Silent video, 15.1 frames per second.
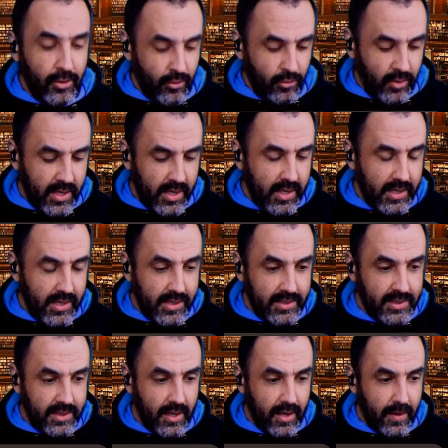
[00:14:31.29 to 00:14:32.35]
We
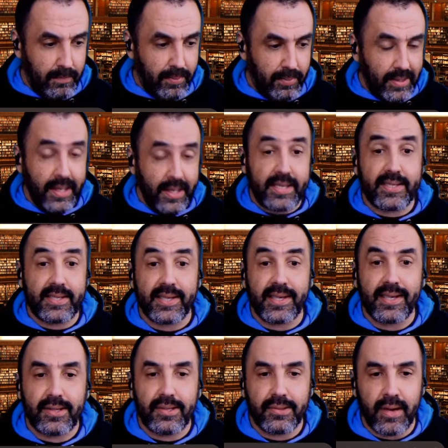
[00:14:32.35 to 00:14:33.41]
stop
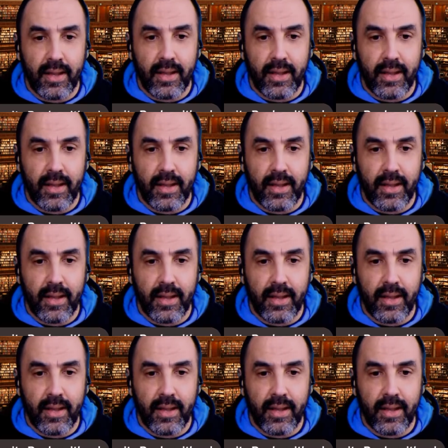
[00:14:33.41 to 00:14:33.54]
listening to